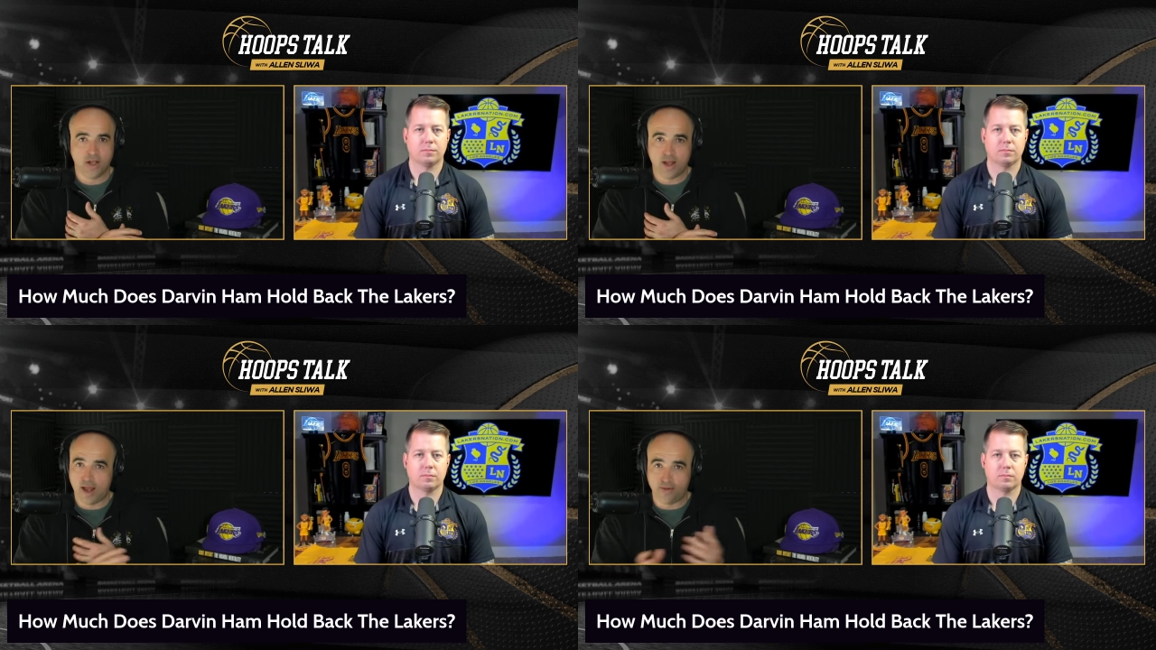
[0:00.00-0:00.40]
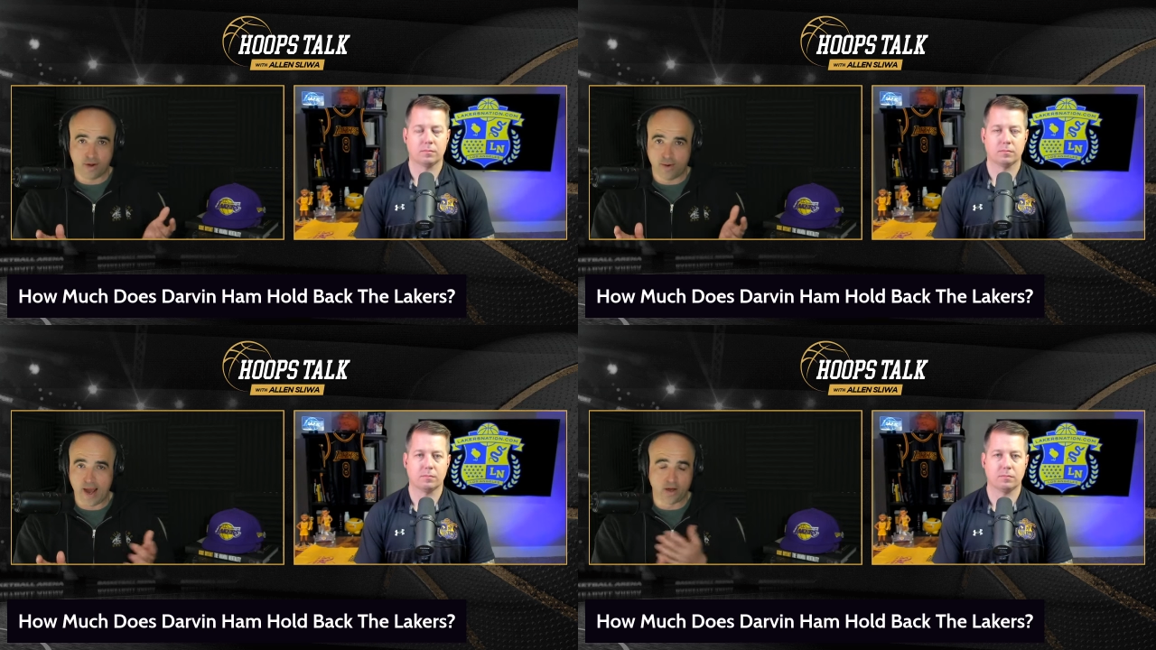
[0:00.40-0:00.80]
Speaker 1: and
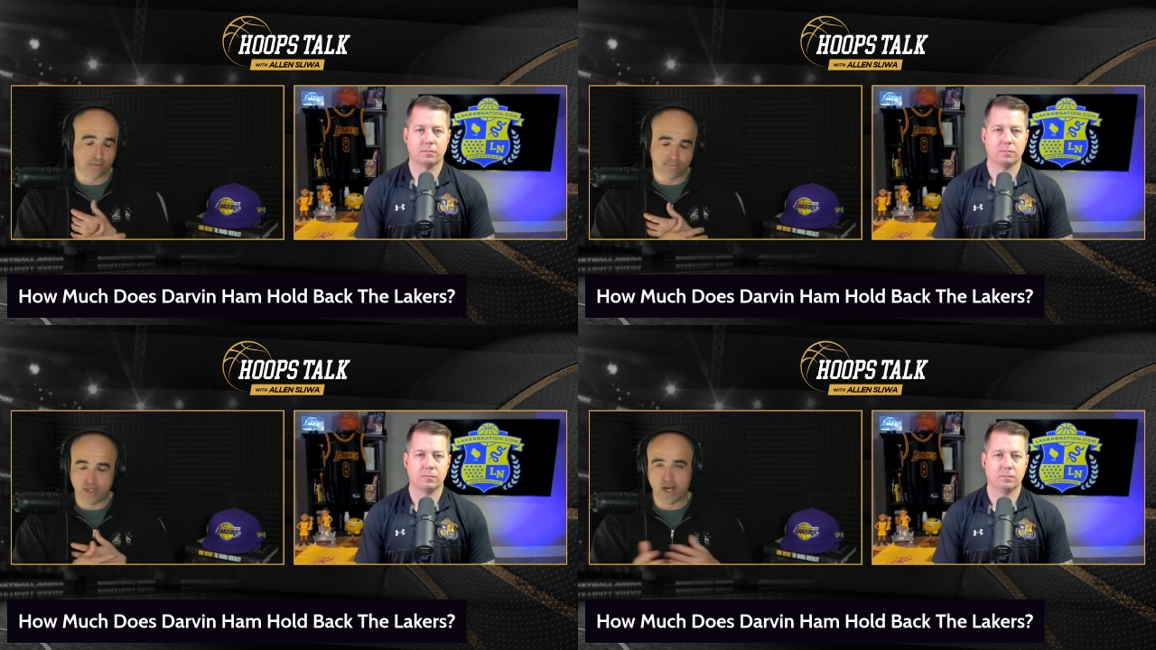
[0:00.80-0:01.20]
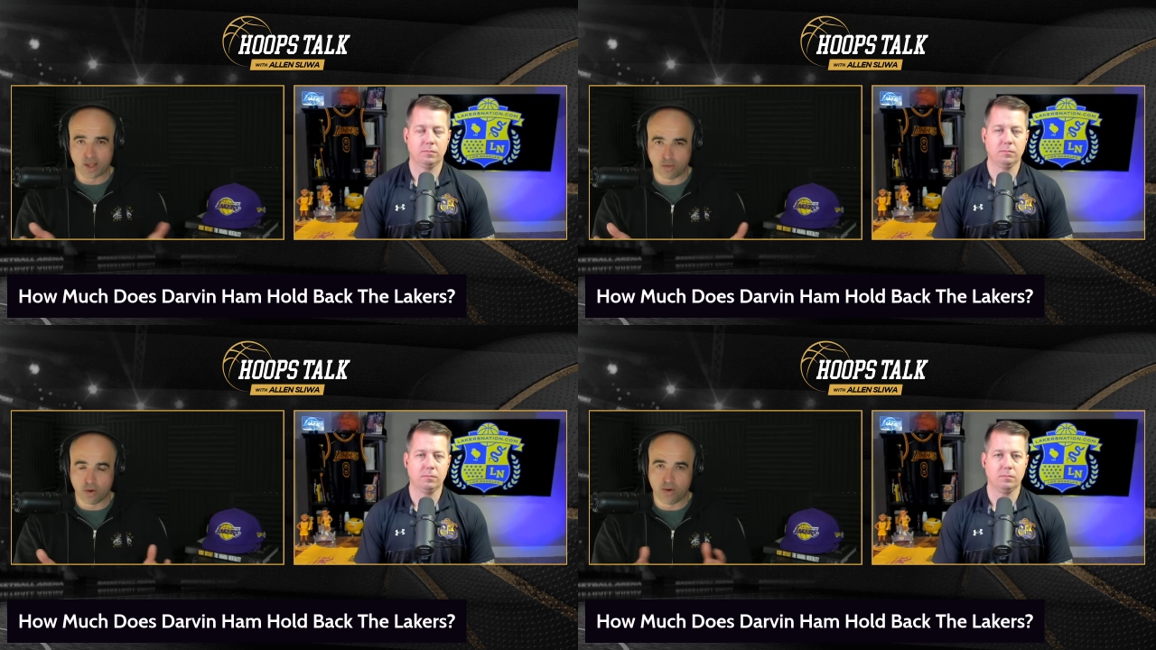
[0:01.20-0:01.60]
they're out, then I
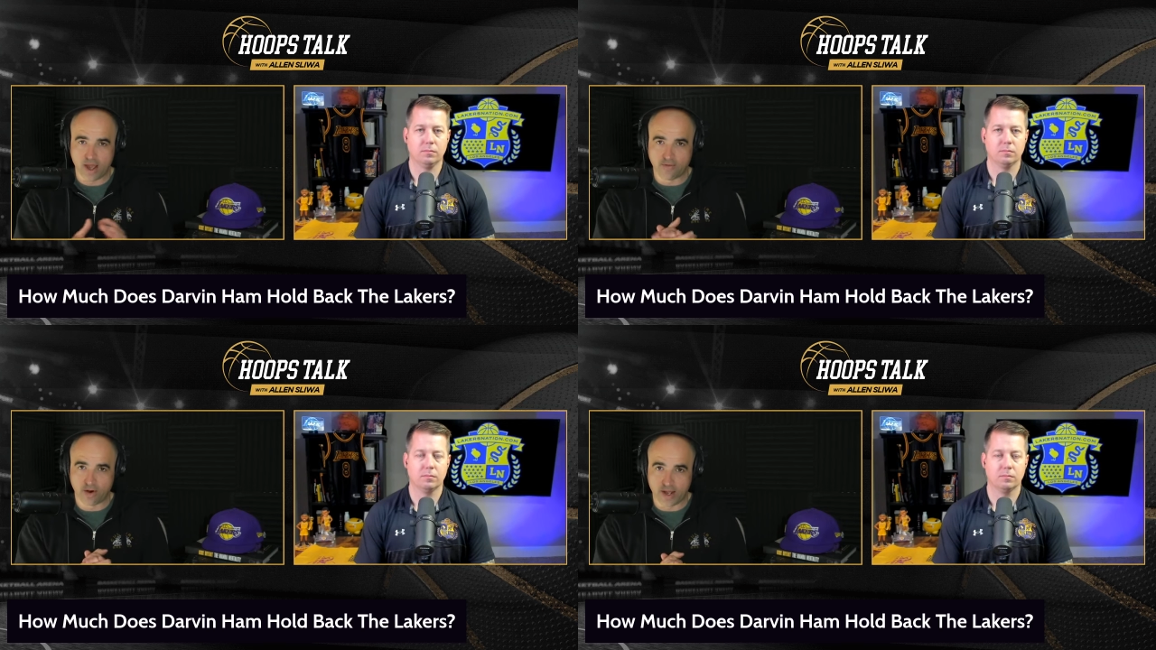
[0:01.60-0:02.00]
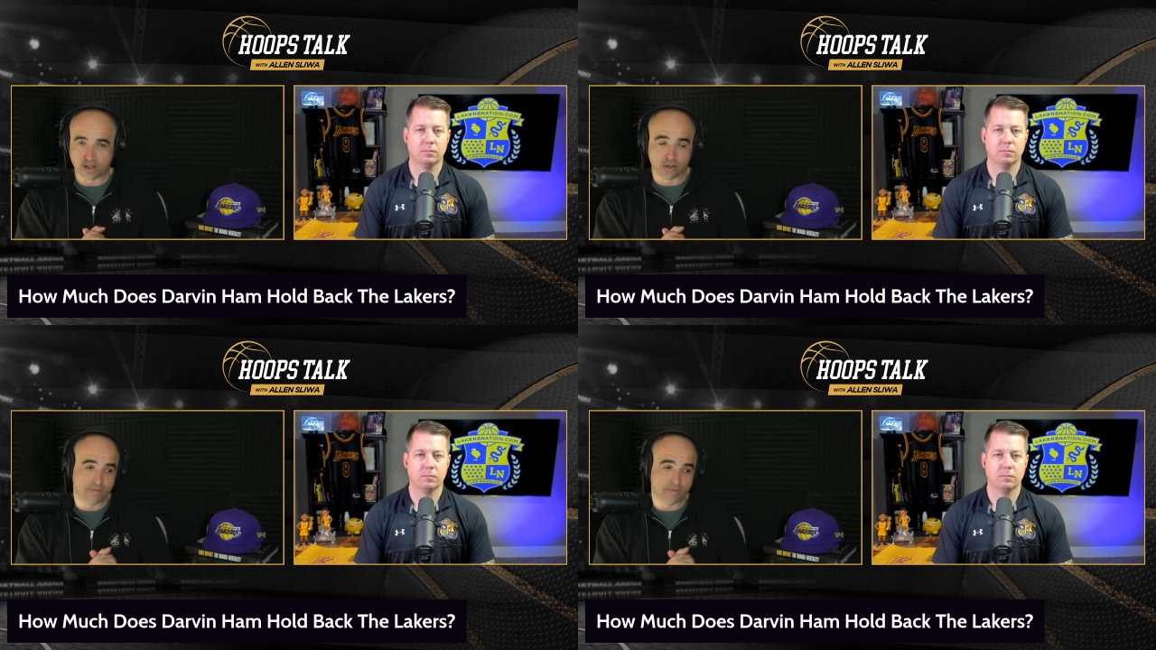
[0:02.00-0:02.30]
think we already have our answer.